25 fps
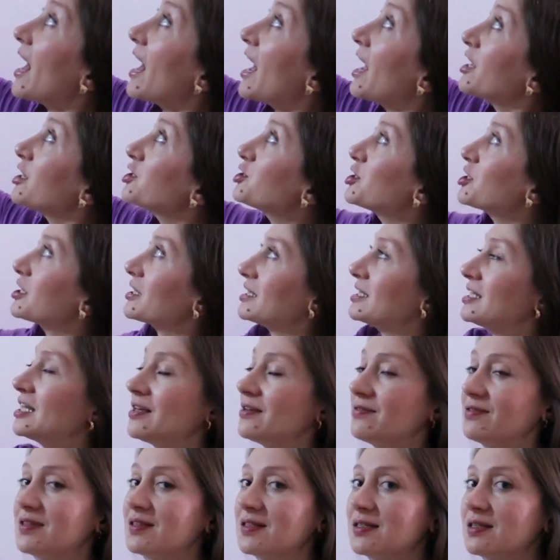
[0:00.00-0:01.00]

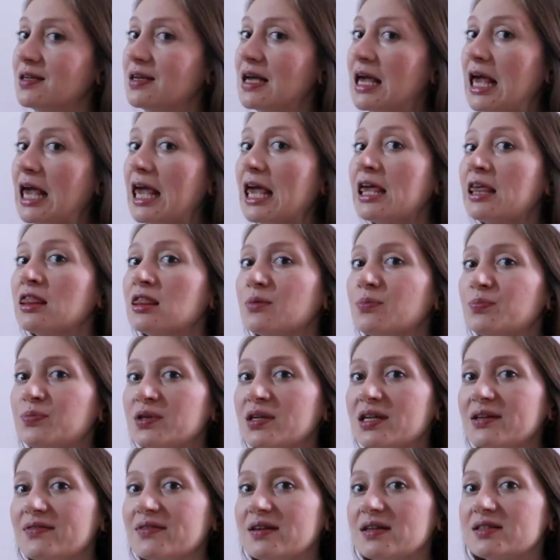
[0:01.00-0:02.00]
adjectives. In the
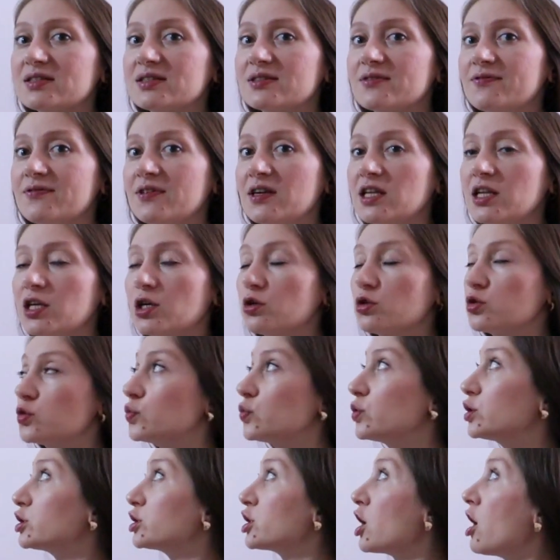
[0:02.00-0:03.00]
previous videos
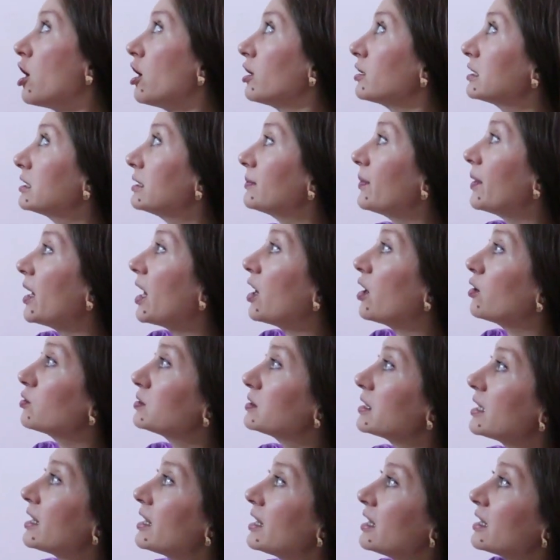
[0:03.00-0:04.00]
we talked
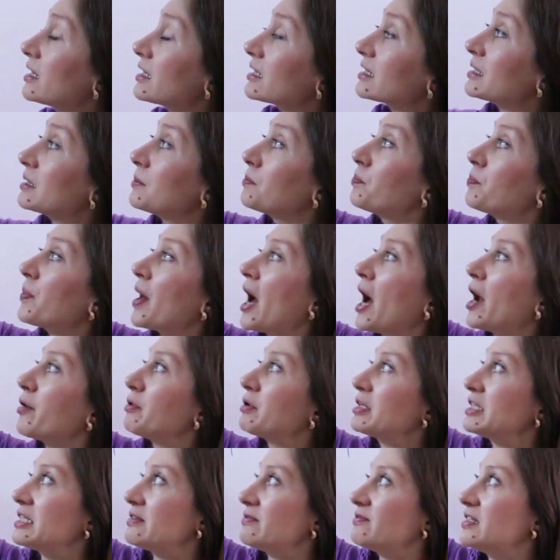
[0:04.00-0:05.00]
about
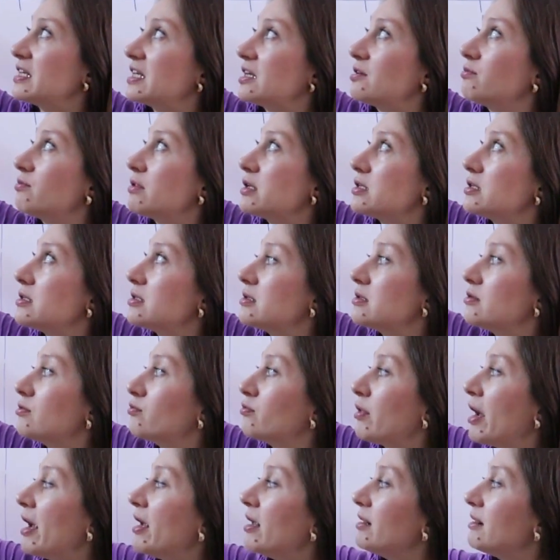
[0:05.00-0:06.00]
comparative degrees,
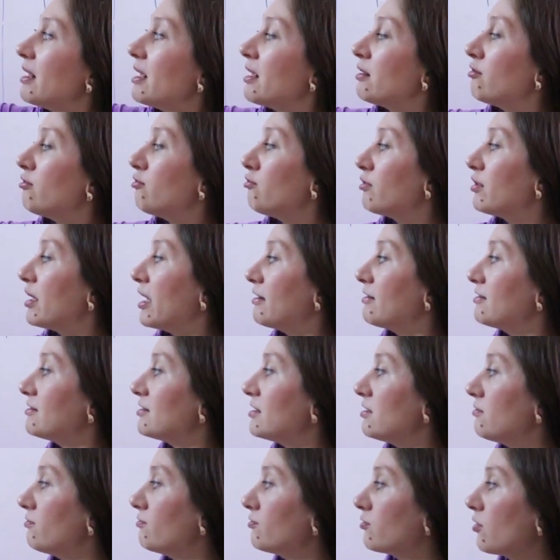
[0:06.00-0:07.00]
right? And you can
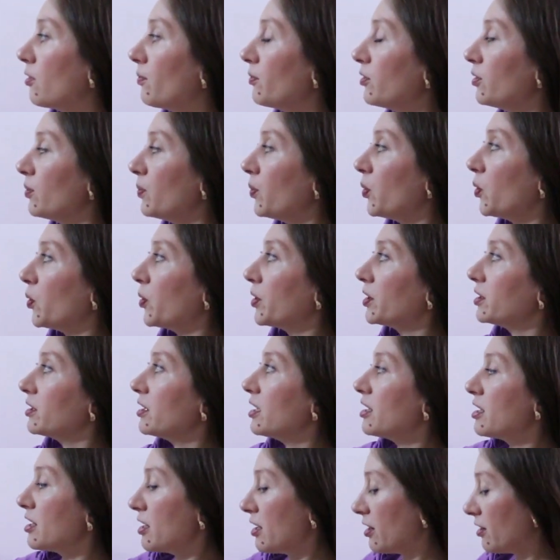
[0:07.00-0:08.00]
see from the board
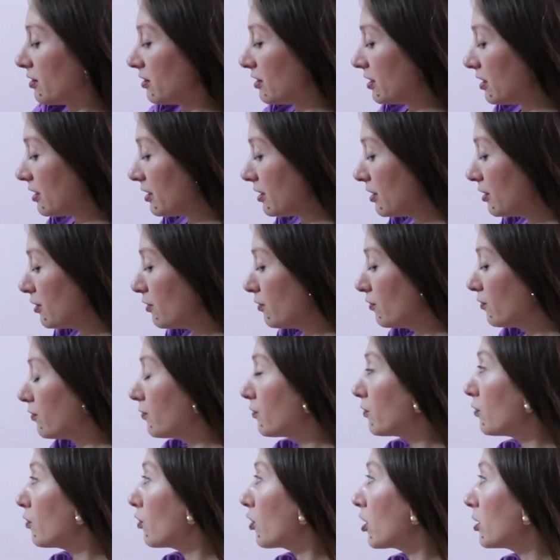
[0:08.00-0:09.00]
the
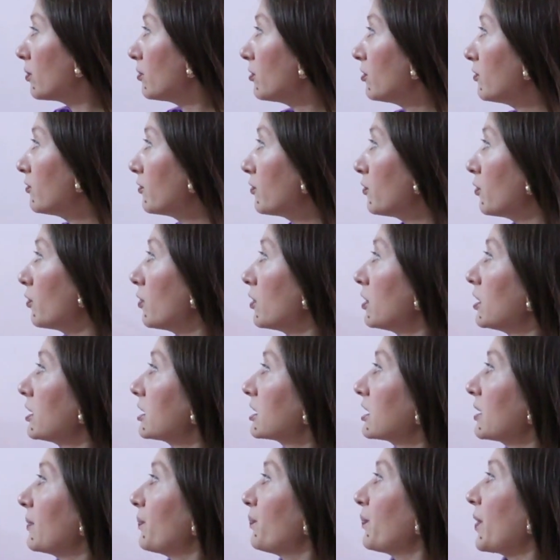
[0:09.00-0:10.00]
form for
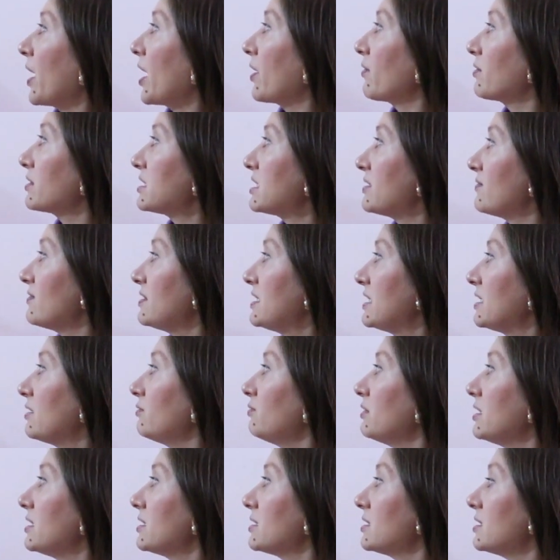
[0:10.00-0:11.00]
comparative
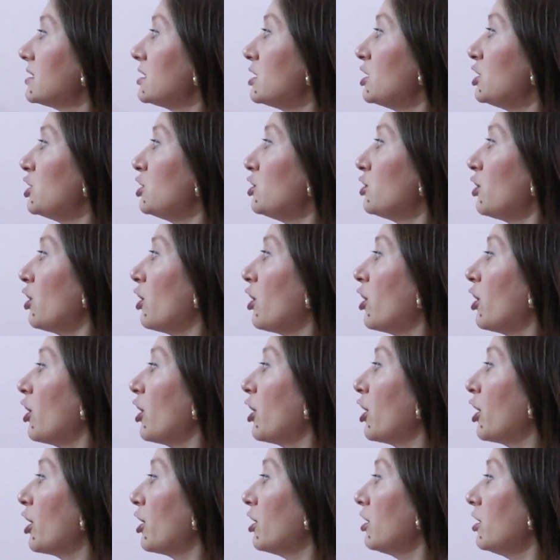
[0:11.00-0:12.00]
degrees.
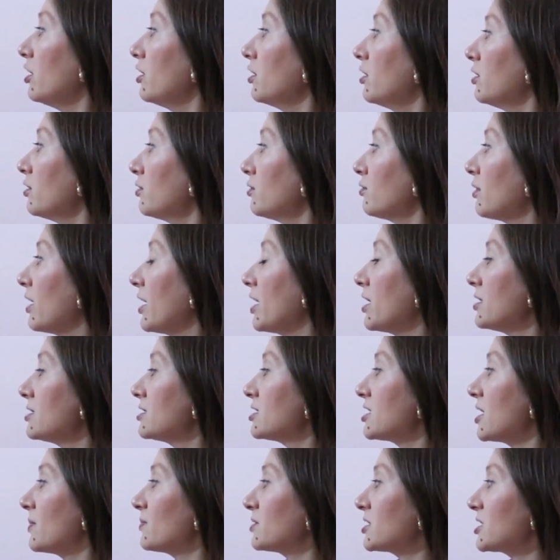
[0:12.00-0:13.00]
ER, right?
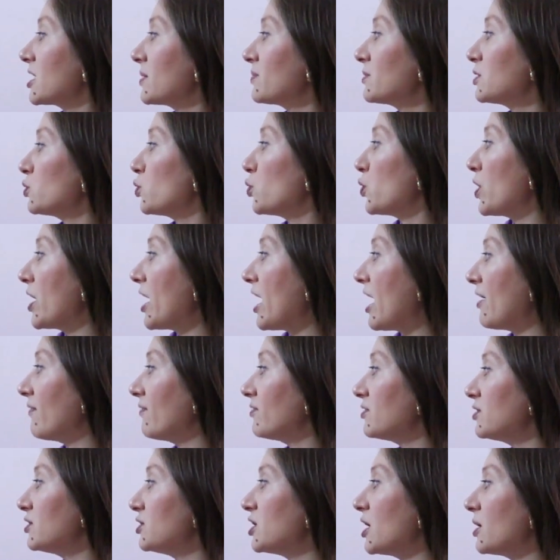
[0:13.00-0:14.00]
Sometimes we
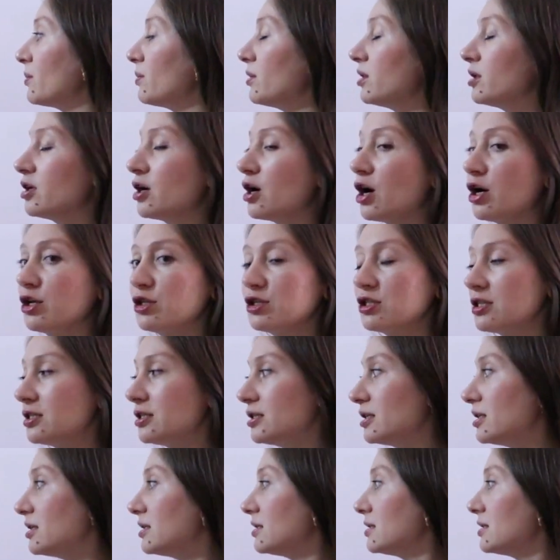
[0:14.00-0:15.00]
have double
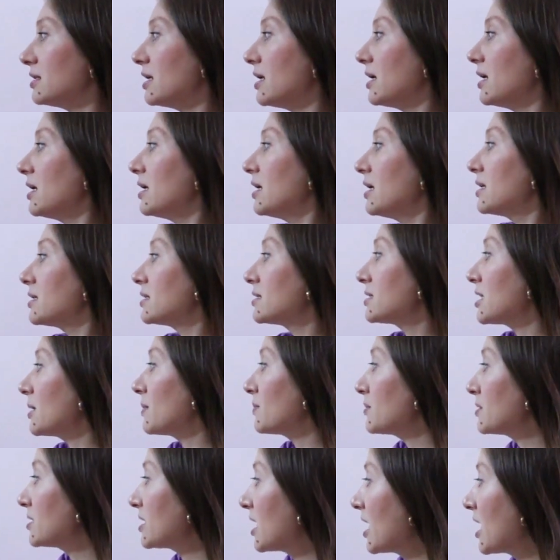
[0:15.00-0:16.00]
consonant,
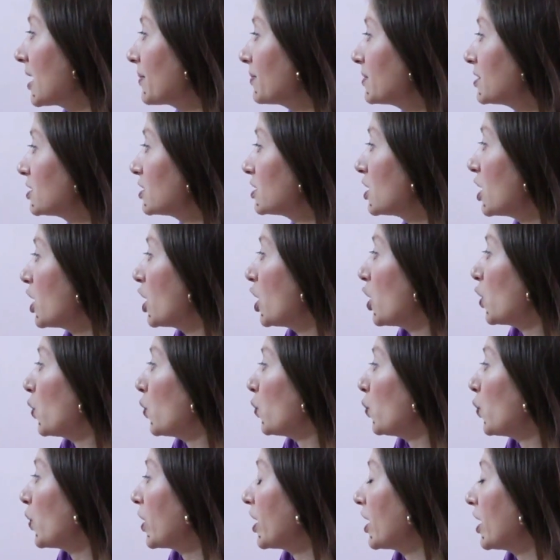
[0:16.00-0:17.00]
sometimes
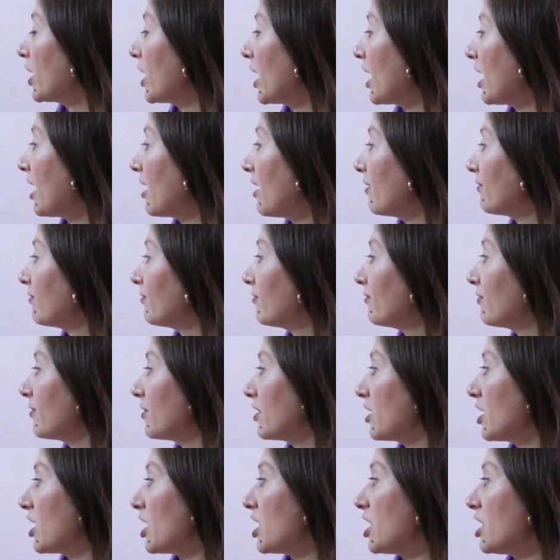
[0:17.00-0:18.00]
we have
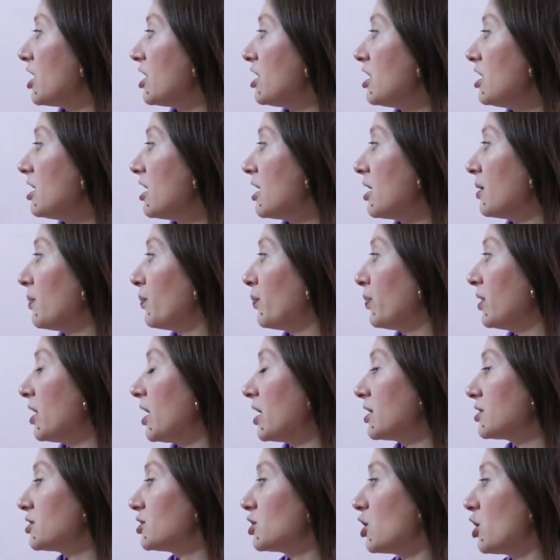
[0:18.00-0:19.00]
E and
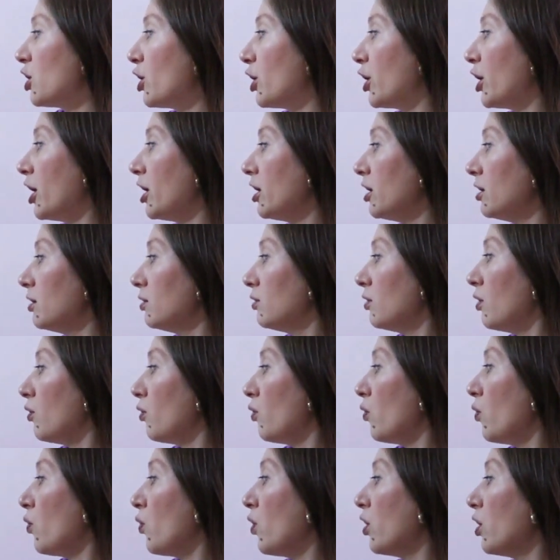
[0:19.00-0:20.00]
plus R,
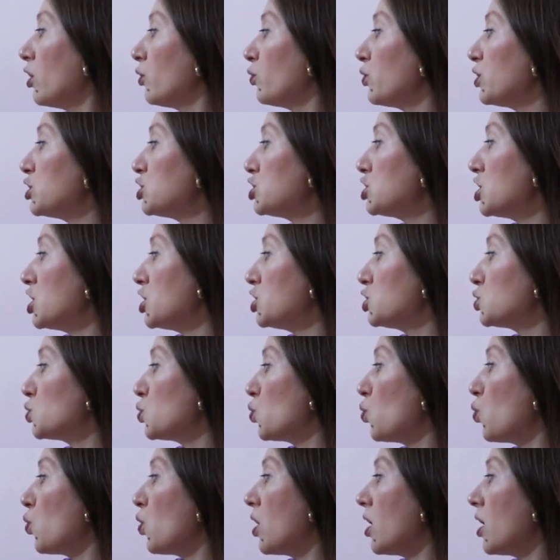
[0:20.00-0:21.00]
or we change
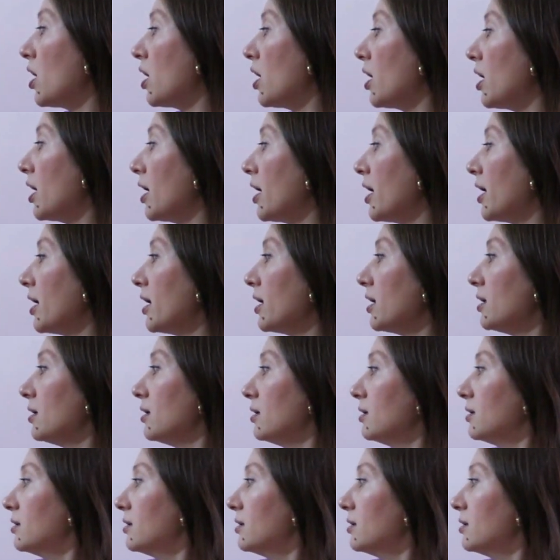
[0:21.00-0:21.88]
Y